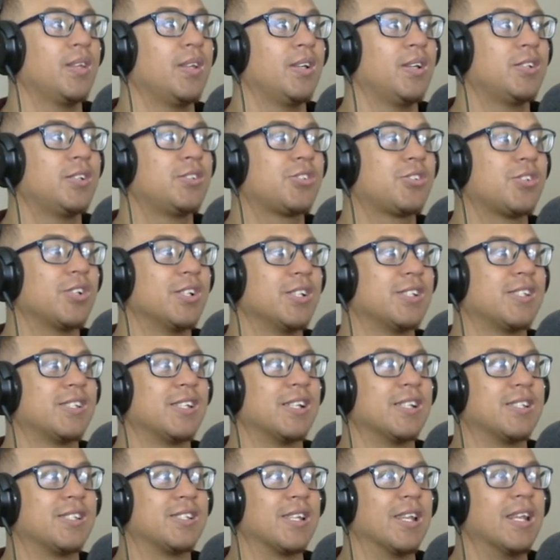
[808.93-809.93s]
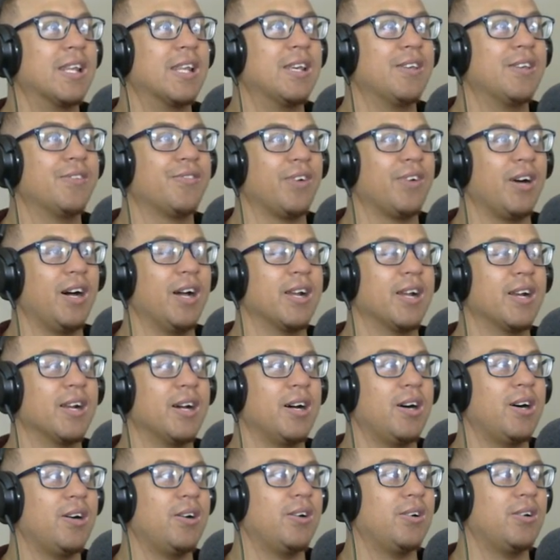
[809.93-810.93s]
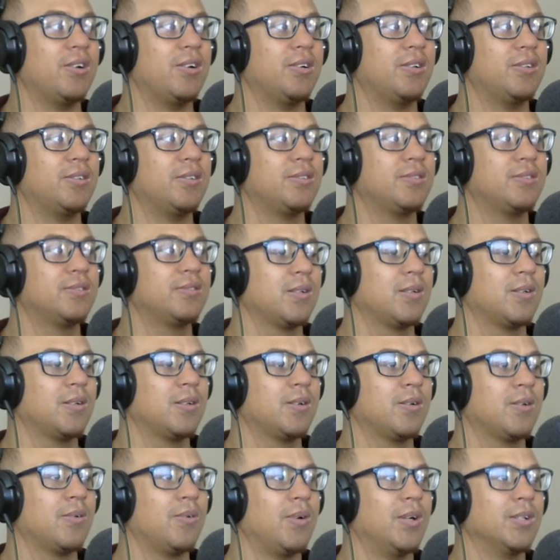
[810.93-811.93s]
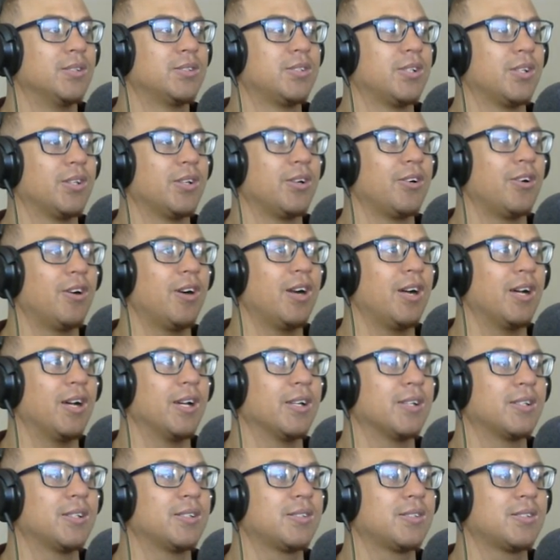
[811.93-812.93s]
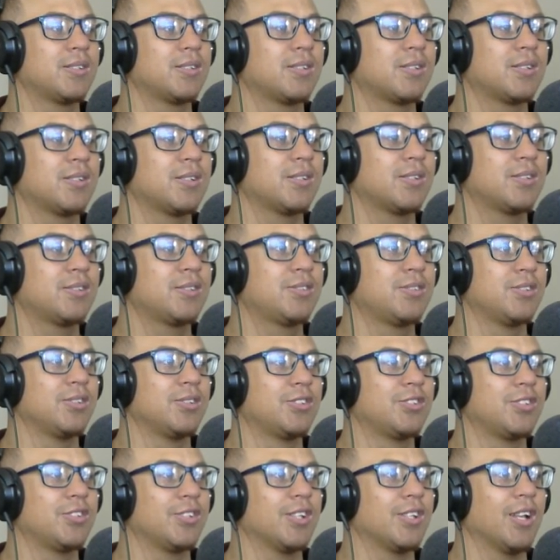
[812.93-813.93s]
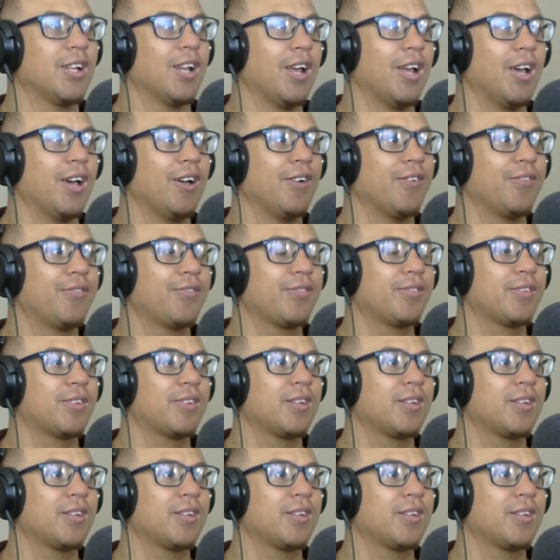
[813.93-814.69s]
So is this Levi now? One to the right, two to the left.